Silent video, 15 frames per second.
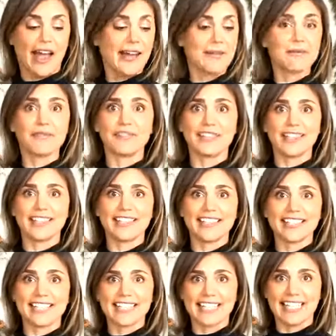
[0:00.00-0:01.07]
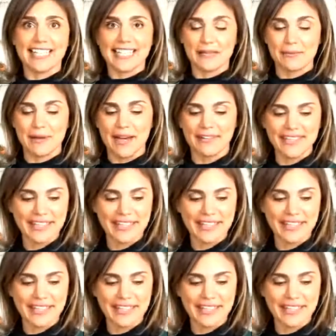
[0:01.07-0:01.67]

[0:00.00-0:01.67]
I'm very excited about